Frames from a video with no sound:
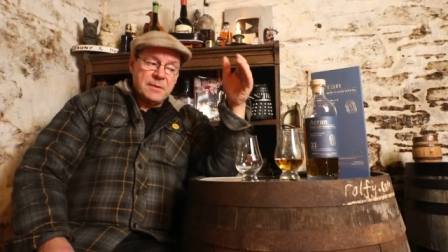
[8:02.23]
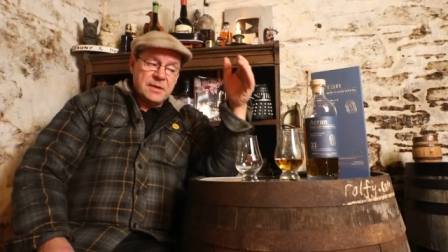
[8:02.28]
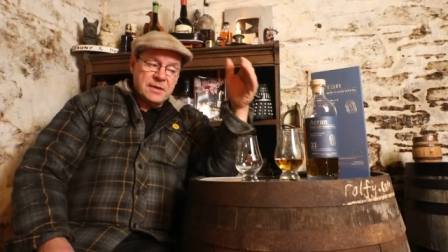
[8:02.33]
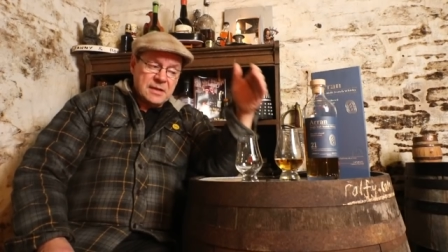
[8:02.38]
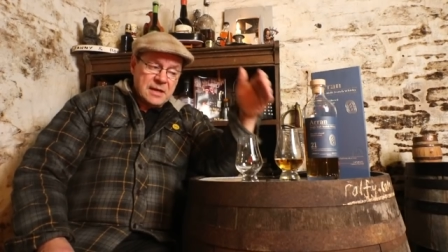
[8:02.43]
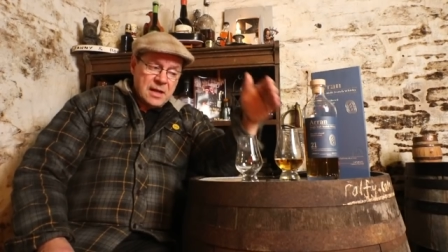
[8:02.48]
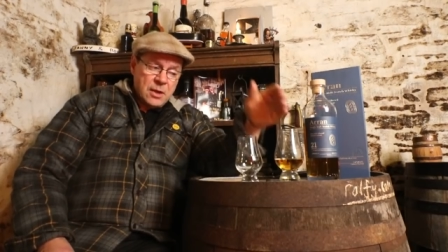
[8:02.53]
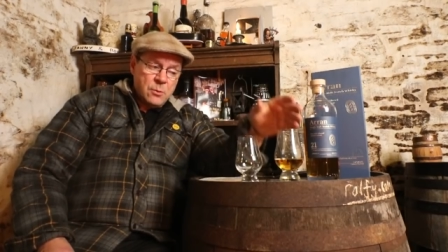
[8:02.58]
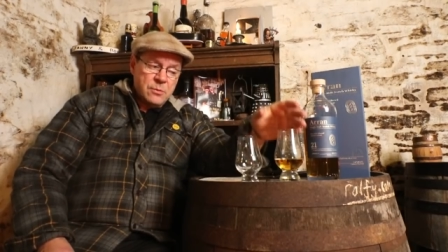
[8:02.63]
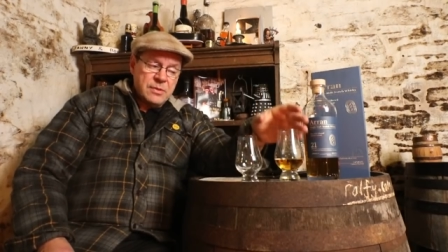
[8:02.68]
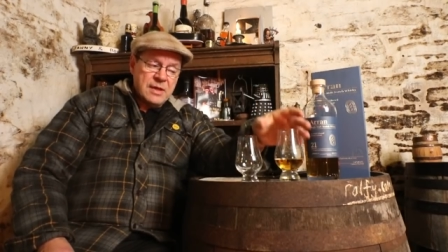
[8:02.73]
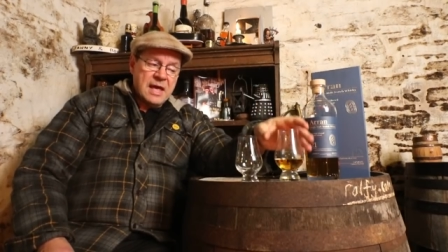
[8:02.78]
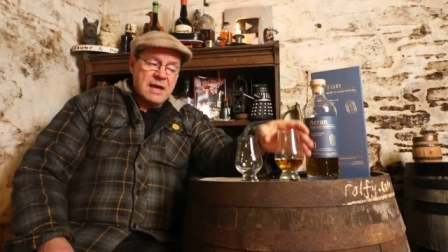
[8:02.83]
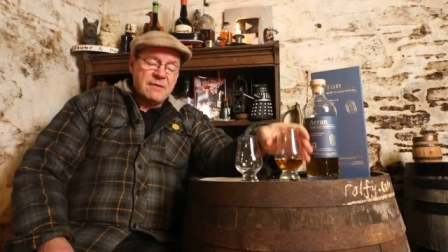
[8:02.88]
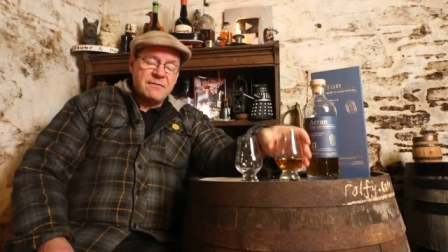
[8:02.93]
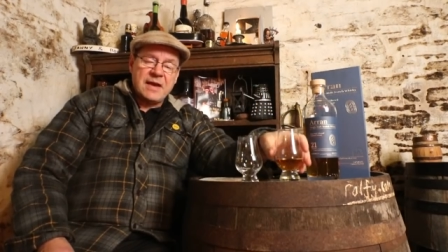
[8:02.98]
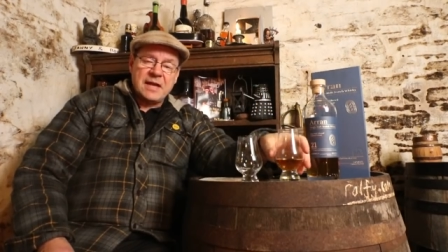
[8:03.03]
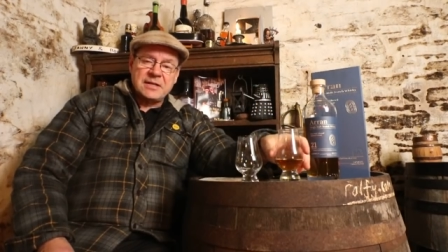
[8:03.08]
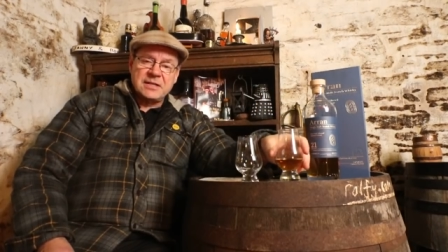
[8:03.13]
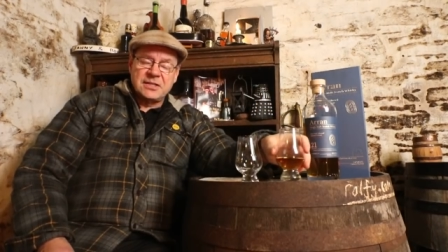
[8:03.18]
But now that
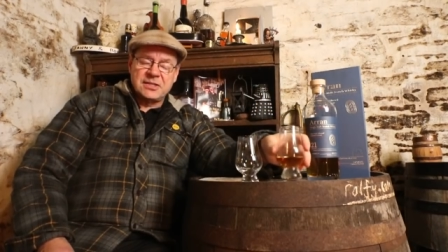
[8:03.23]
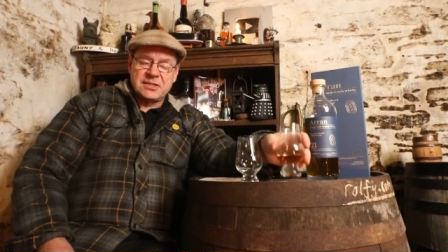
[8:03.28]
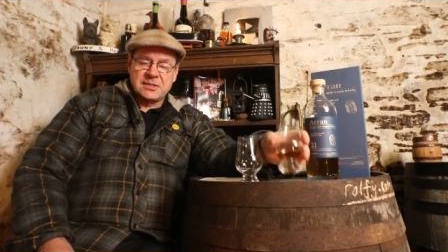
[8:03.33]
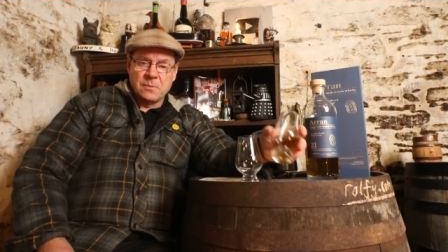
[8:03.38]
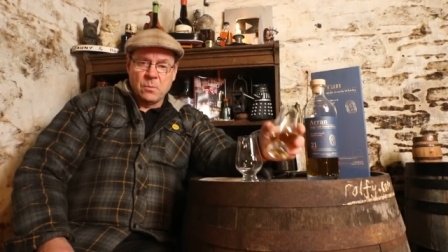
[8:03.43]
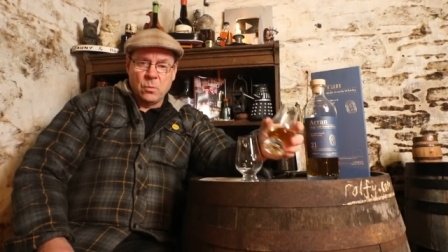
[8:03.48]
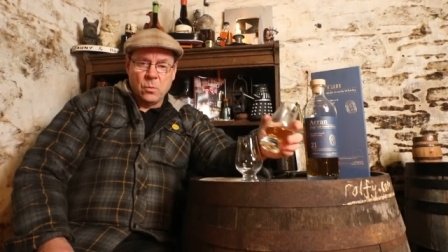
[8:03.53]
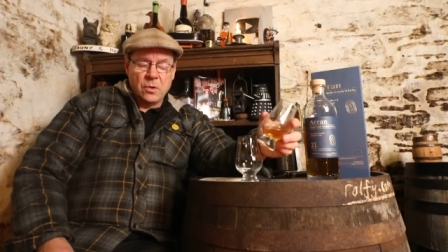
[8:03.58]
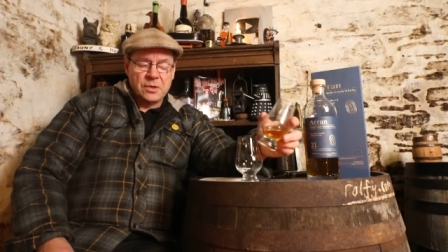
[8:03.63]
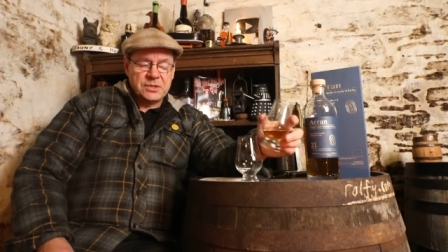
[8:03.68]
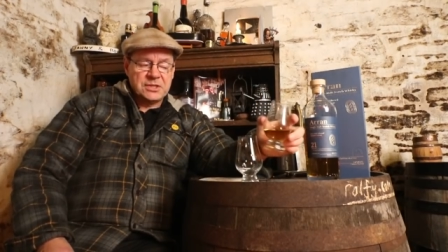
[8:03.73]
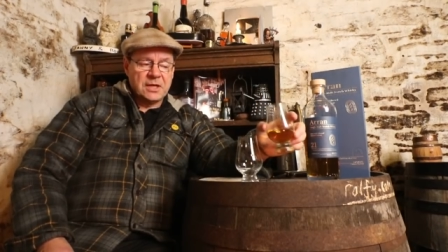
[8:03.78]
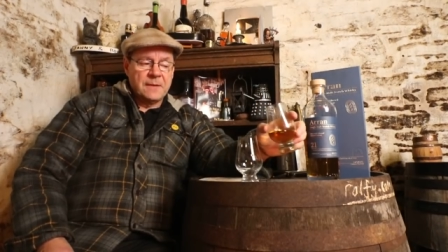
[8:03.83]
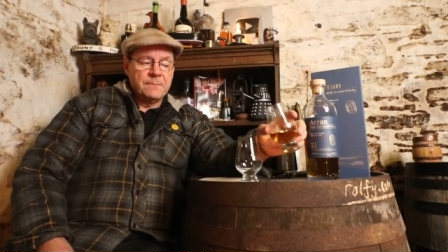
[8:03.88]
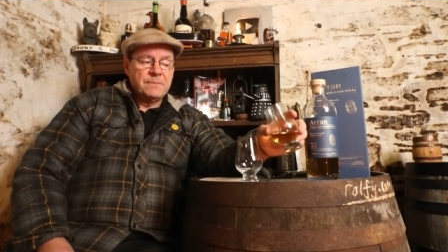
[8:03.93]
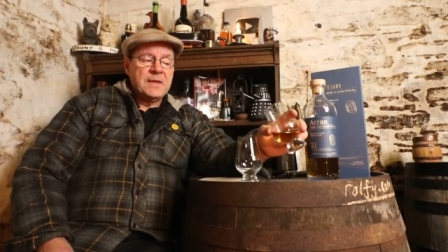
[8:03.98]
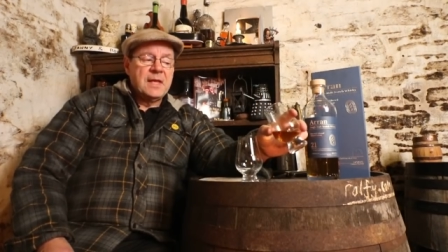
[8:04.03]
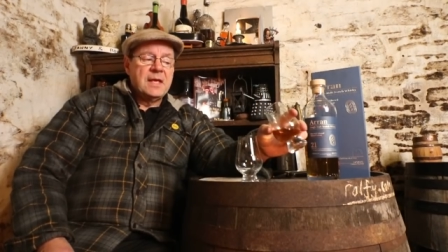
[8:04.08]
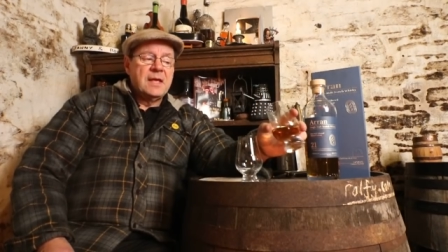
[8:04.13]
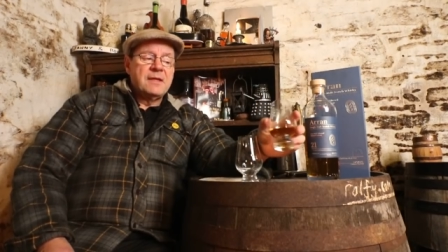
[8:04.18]
I've added some
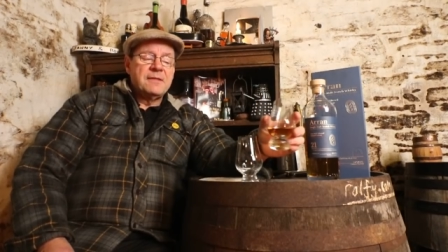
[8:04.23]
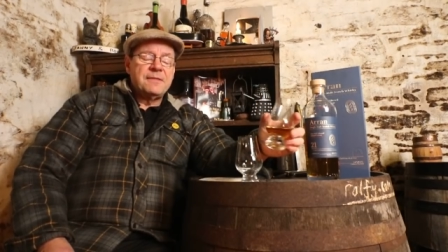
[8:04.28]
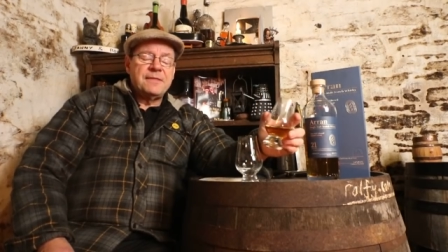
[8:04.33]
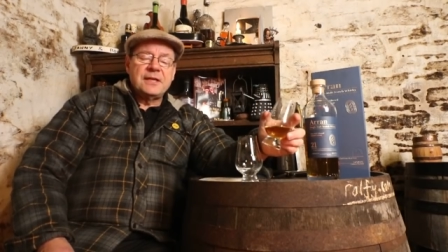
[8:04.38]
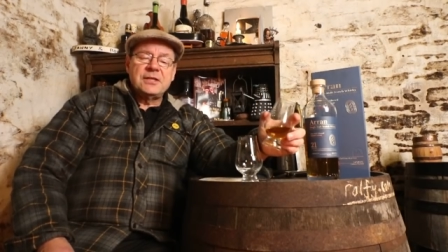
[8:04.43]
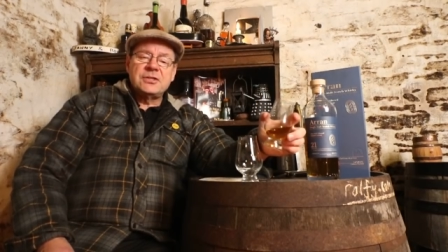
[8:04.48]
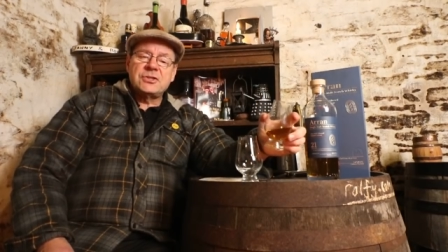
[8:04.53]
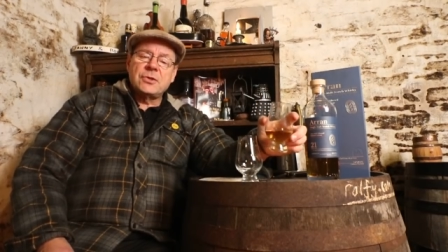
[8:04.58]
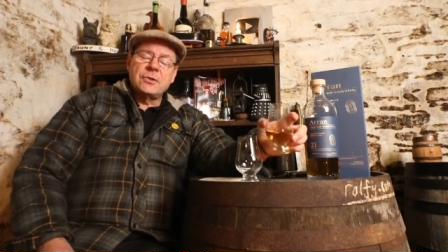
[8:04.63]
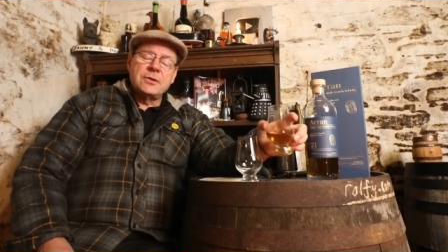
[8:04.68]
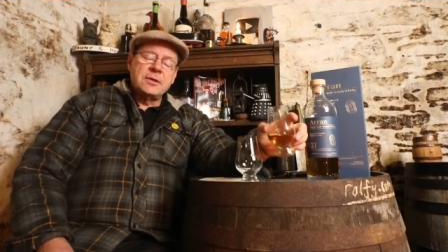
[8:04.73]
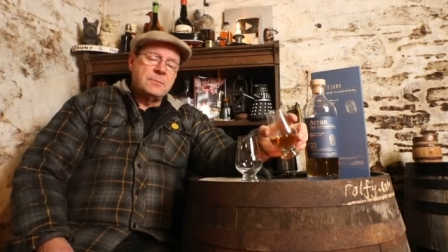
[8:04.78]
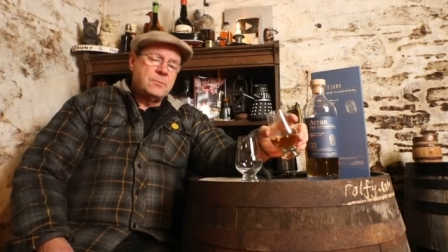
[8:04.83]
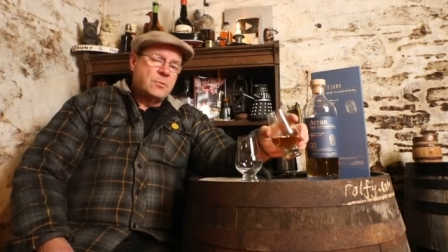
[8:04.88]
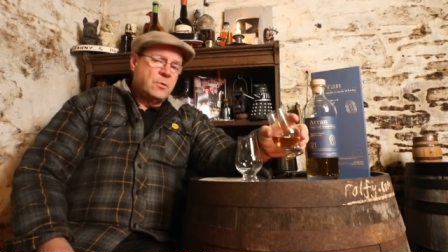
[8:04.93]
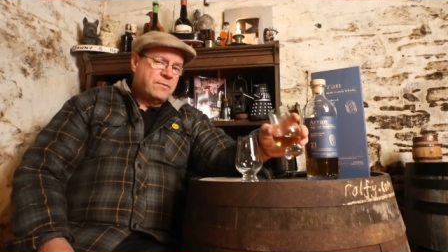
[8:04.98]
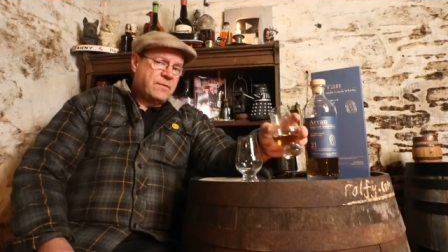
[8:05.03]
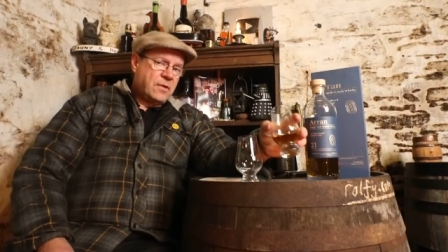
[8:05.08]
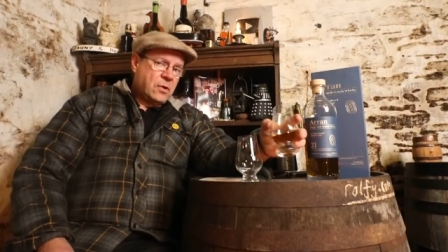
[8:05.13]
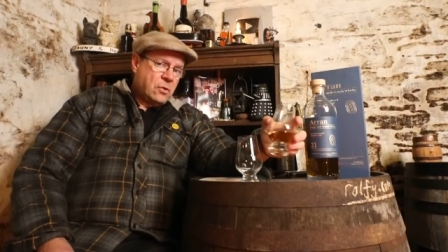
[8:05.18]
water, things are going to
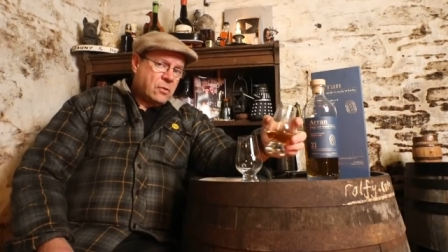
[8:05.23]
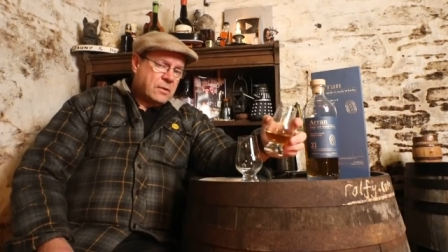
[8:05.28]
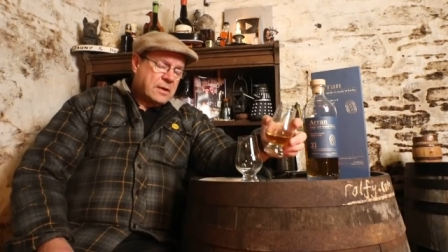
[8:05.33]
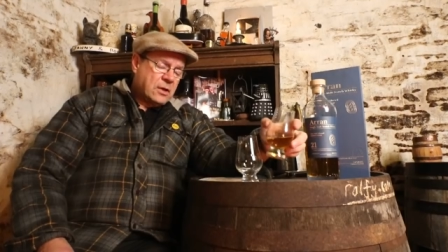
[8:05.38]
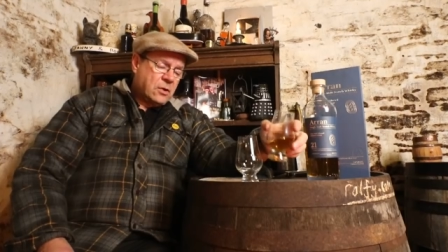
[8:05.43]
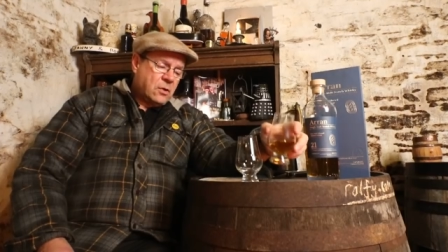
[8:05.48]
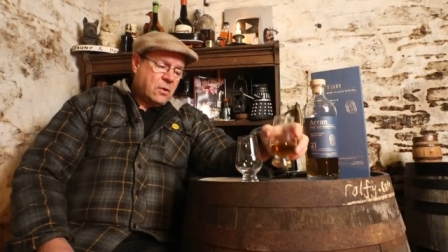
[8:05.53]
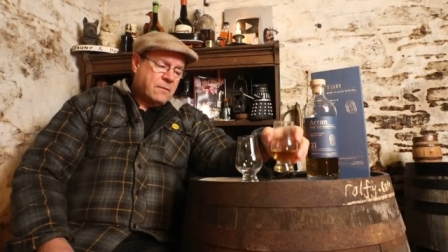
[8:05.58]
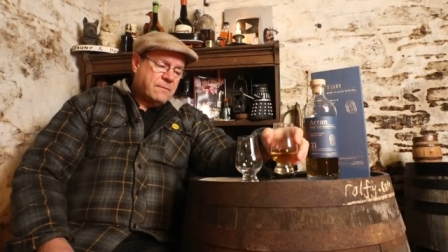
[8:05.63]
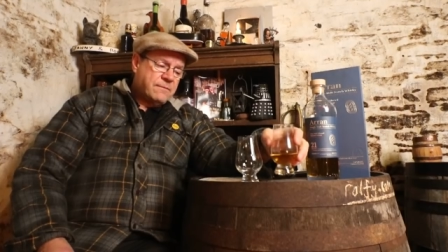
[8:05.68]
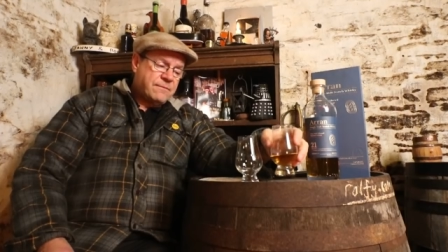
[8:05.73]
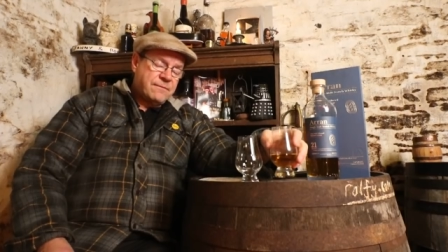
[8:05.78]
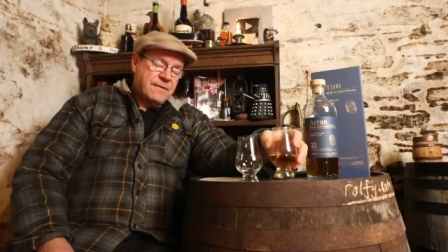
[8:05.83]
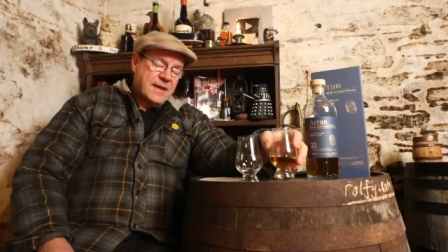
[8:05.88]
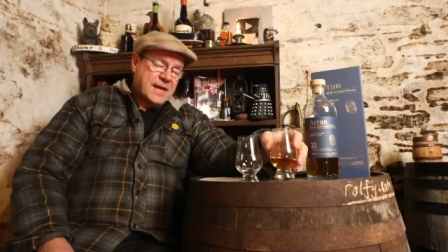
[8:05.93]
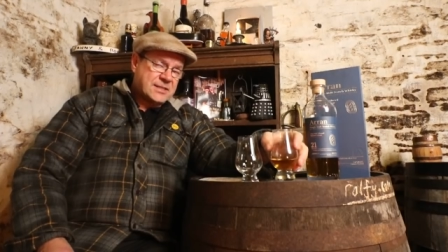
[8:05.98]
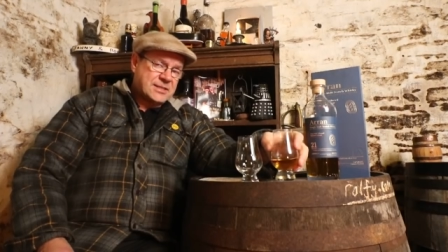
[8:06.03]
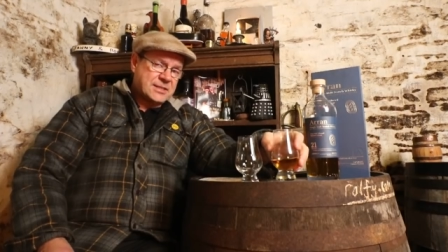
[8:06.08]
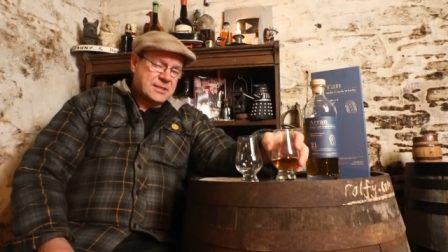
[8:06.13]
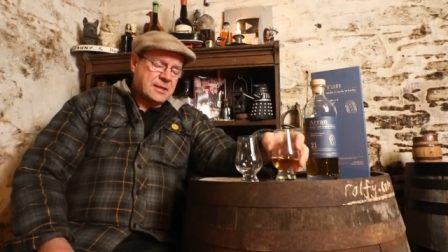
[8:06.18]
move along a lot
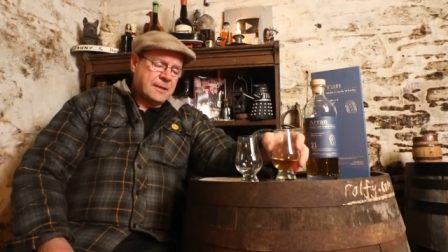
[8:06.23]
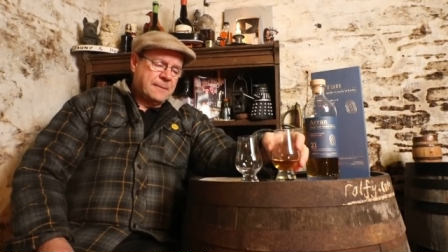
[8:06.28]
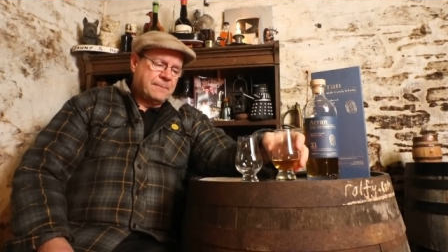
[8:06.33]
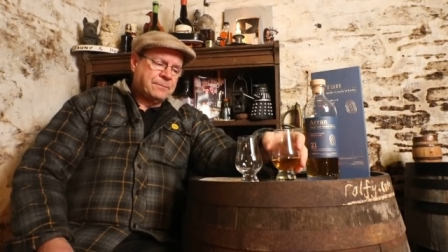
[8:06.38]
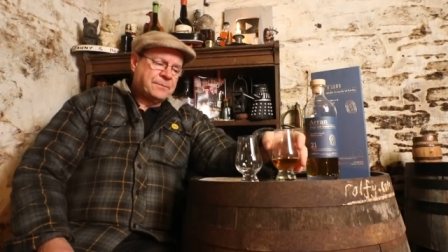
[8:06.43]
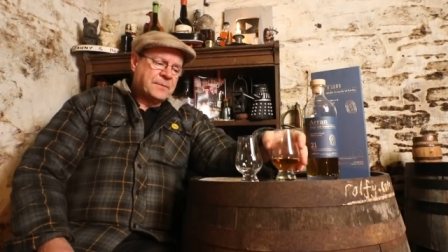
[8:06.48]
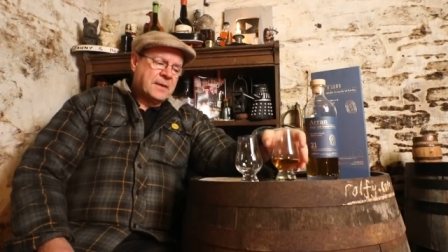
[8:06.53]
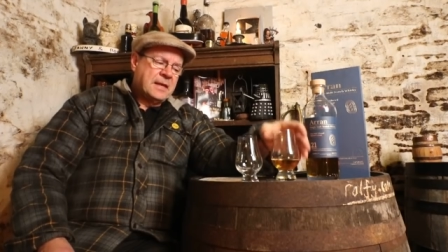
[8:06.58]
faster.